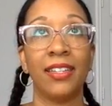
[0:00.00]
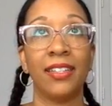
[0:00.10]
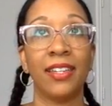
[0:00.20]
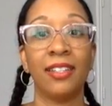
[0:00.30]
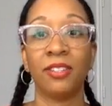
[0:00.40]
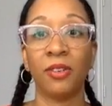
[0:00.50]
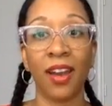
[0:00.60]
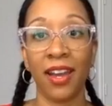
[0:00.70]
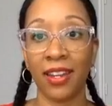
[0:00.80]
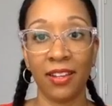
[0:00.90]
he's
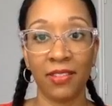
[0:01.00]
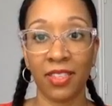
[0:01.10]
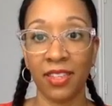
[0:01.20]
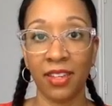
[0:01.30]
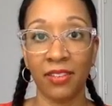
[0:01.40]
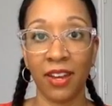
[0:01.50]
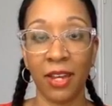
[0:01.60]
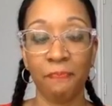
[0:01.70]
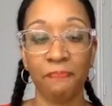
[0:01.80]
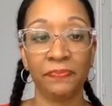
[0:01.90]
crying and everything,
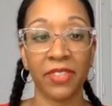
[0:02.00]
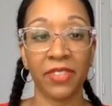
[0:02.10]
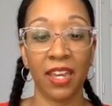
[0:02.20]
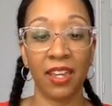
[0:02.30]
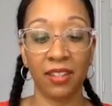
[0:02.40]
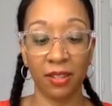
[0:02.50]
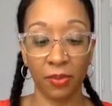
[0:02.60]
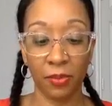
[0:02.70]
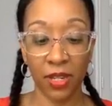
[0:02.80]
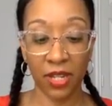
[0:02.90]
right? And
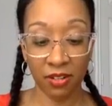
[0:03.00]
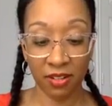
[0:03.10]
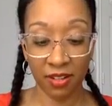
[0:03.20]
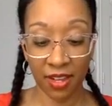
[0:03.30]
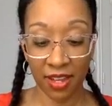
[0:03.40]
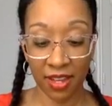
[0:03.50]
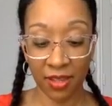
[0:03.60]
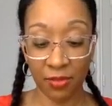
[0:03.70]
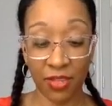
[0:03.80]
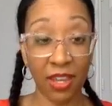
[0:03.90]
Peter and
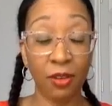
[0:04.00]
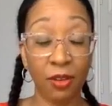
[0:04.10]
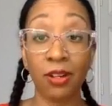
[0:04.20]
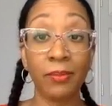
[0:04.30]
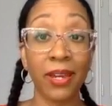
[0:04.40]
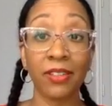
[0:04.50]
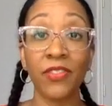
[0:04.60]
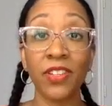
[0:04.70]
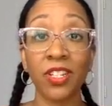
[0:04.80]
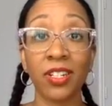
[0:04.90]
them, they go on back to
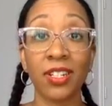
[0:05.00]
fishing.